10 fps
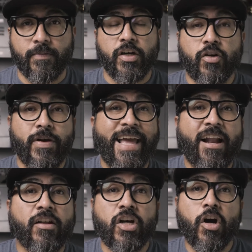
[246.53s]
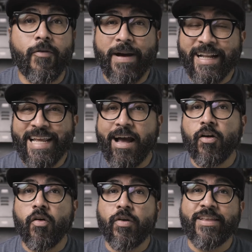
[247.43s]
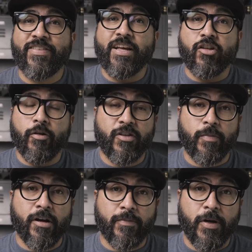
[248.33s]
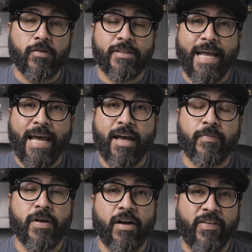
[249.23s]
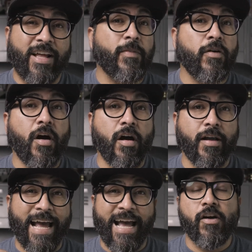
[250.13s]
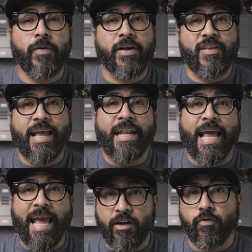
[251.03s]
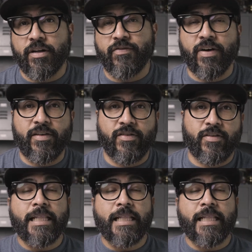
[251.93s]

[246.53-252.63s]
Create on the go by downloading the Adobe Spark Post app, available on iOS and Android devices.